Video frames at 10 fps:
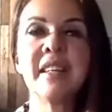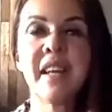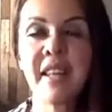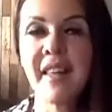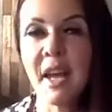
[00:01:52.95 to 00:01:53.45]

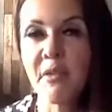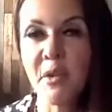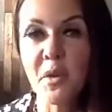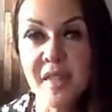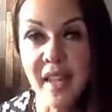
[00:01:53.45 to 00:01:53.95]
and
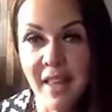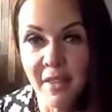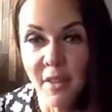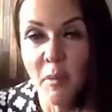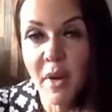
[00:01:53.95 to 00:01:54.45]
therefore scare
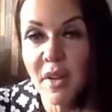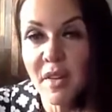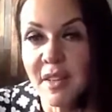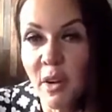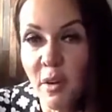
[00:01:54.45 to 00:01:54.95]
the other
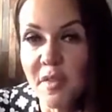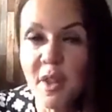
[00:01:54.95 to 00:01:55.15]
person off,